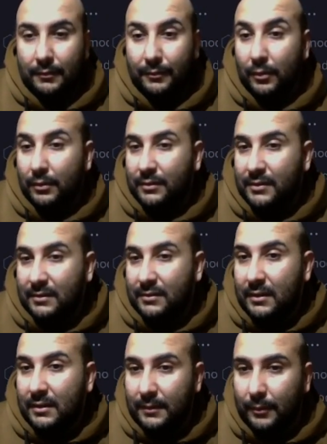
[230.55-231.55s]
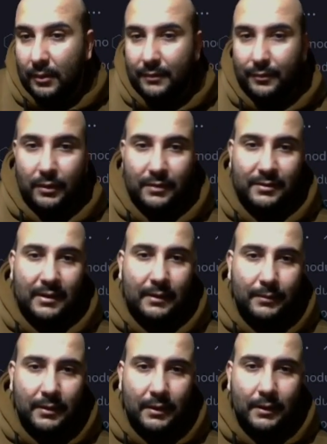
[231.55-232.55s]
for this endpoint, for
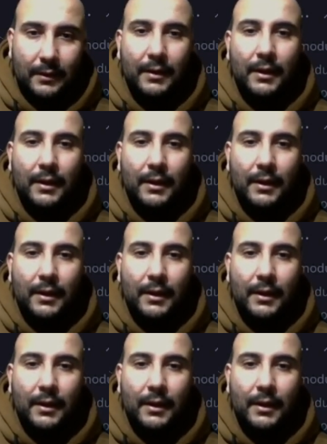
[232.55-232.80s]
example,